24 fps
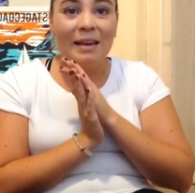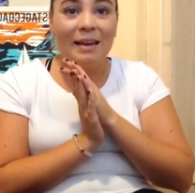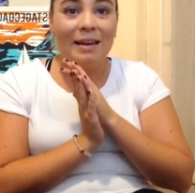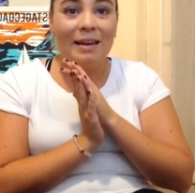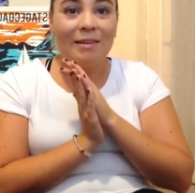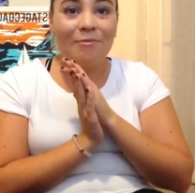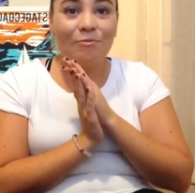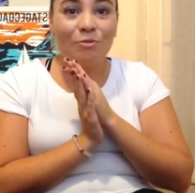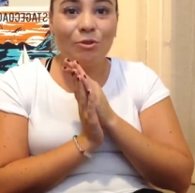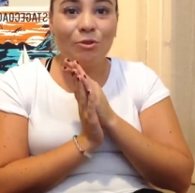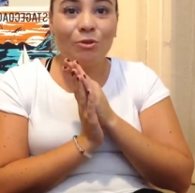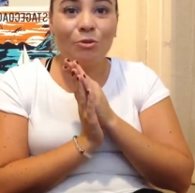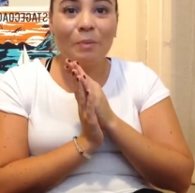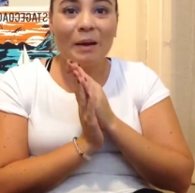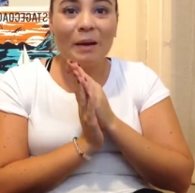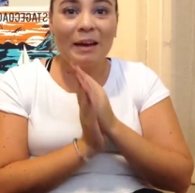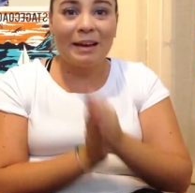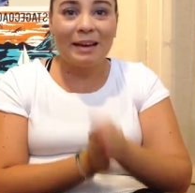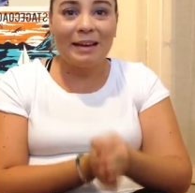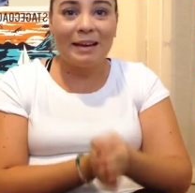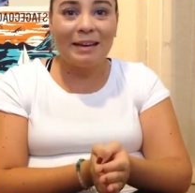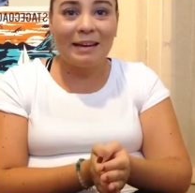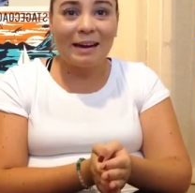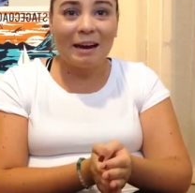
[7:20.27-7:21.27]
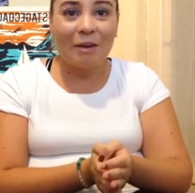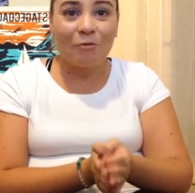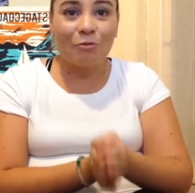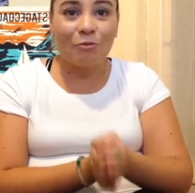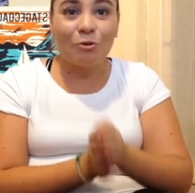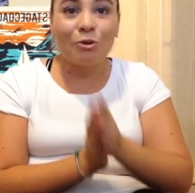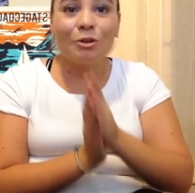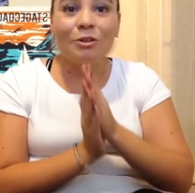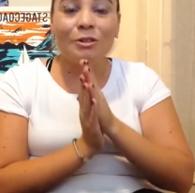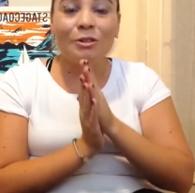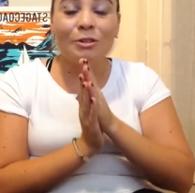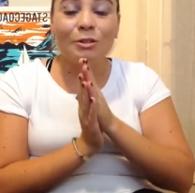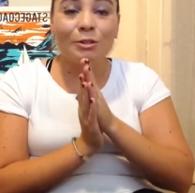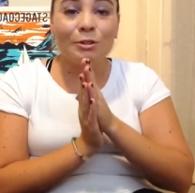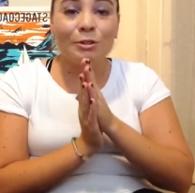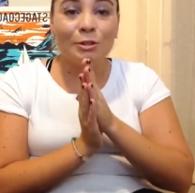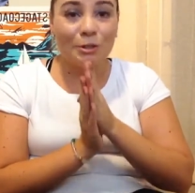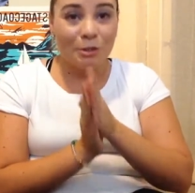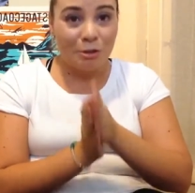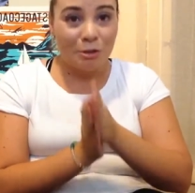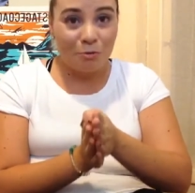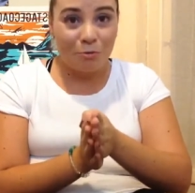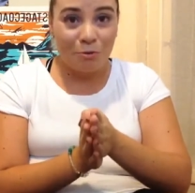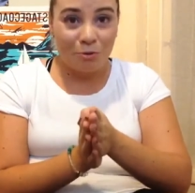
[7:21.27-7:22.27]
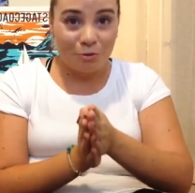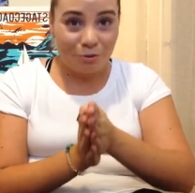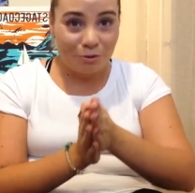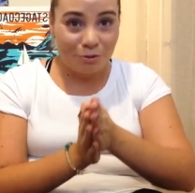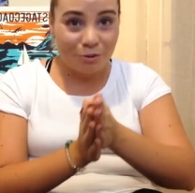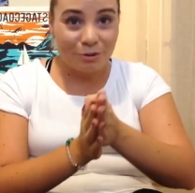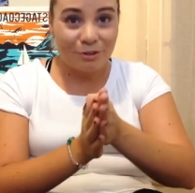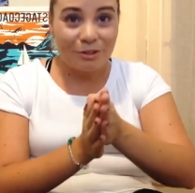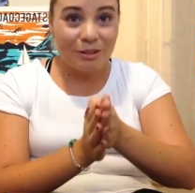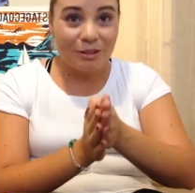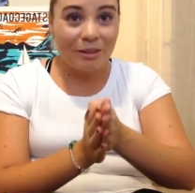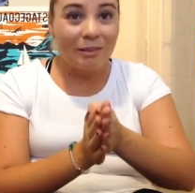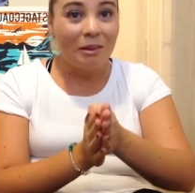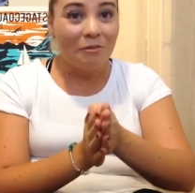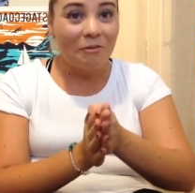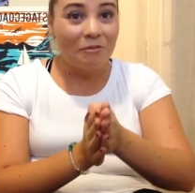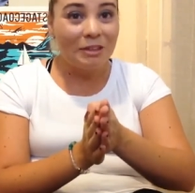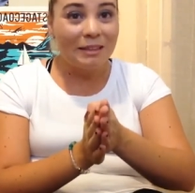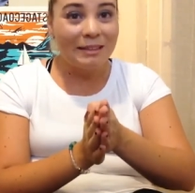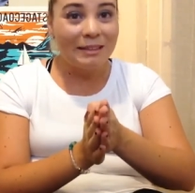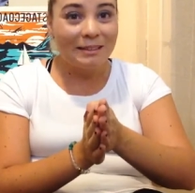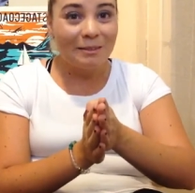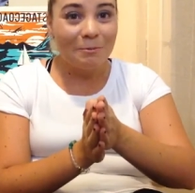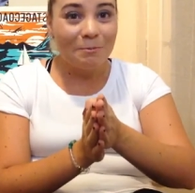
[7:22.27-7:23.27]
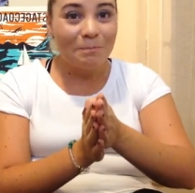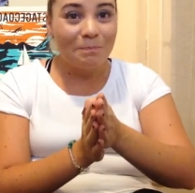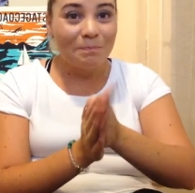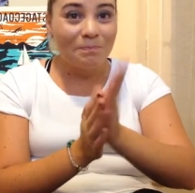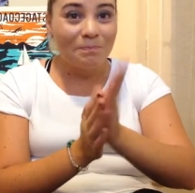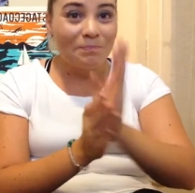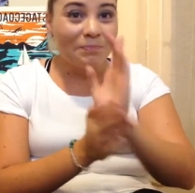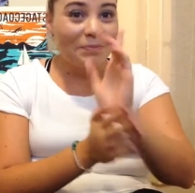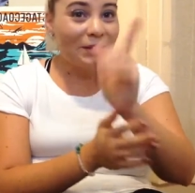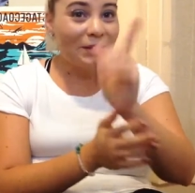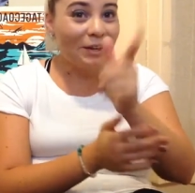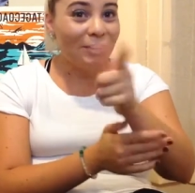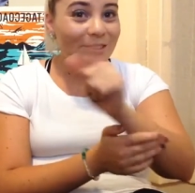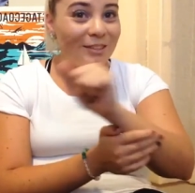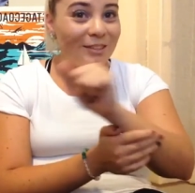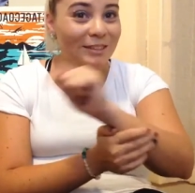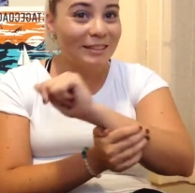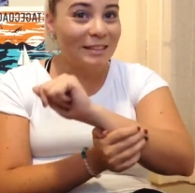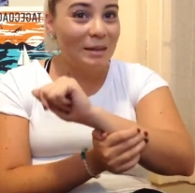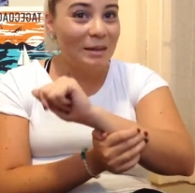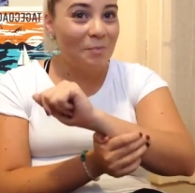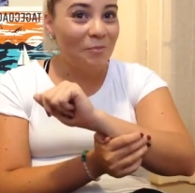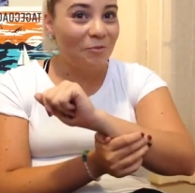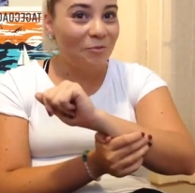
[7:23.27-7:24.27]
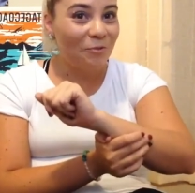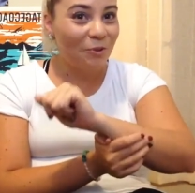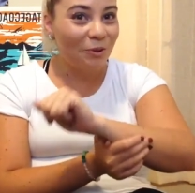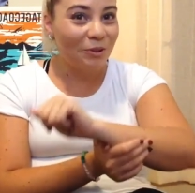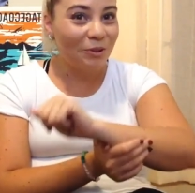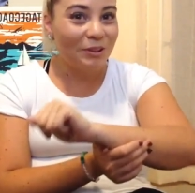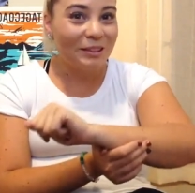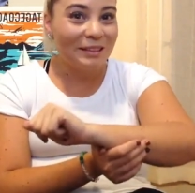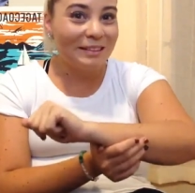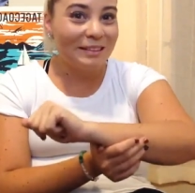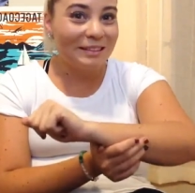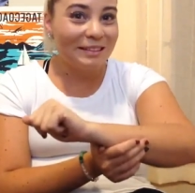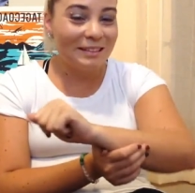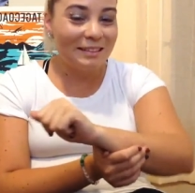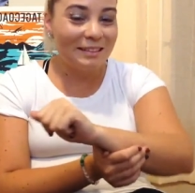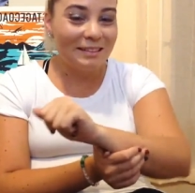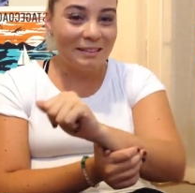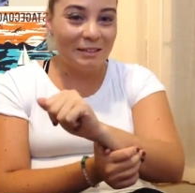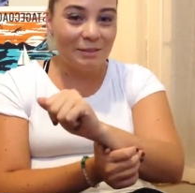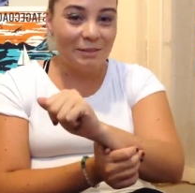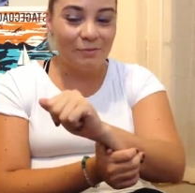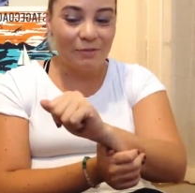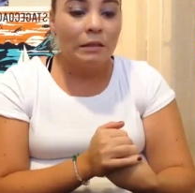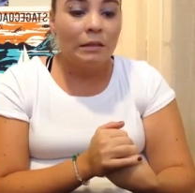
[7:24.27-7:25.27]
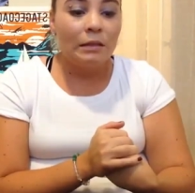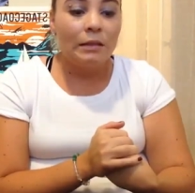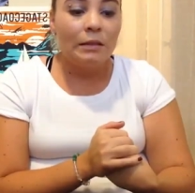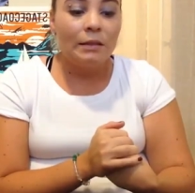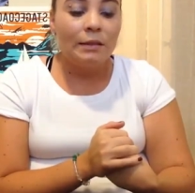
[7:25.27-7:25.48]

Even though you might hate it at first, you will learn to love it. There's a tip for this in this.